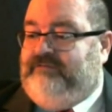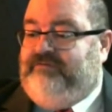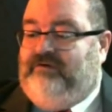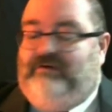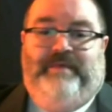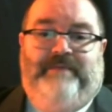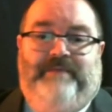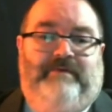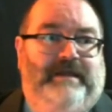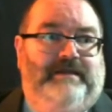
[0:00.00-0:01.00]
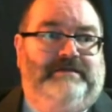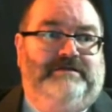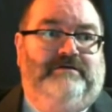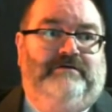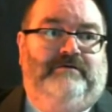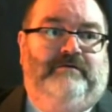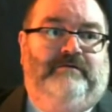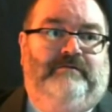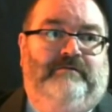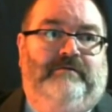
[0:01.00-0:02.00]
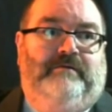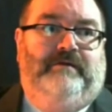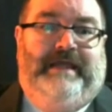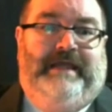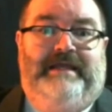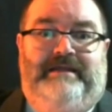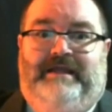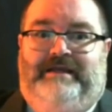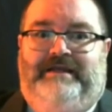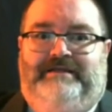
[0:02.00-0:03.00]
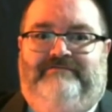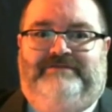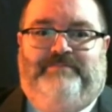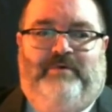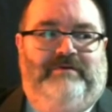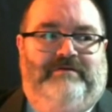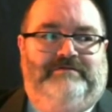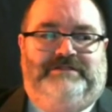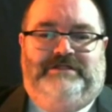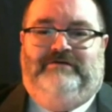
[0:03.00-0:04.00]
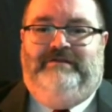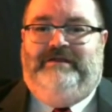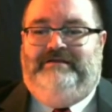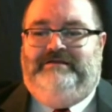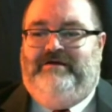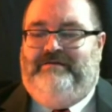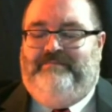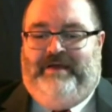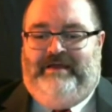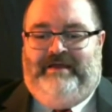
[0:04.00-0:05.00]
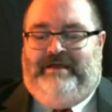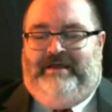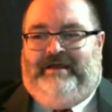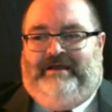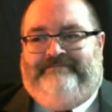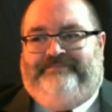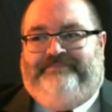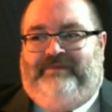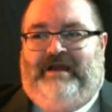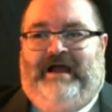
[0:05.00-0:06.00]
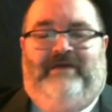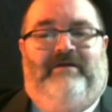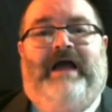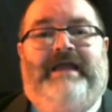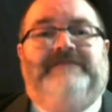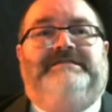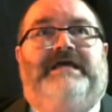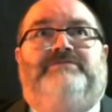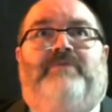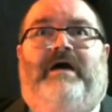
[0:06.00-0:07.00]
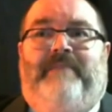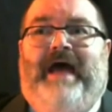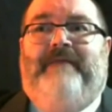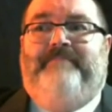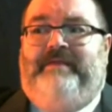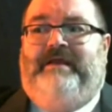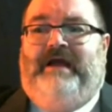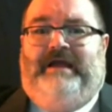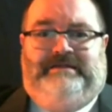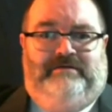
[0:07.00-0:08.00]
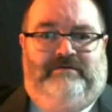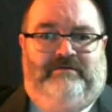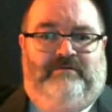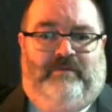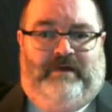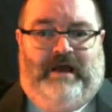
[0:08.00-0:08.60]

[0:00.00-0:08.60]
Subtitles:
field and people need to eat, they need to support their children, they need to do it, but I guess that's why I'm happy that I do what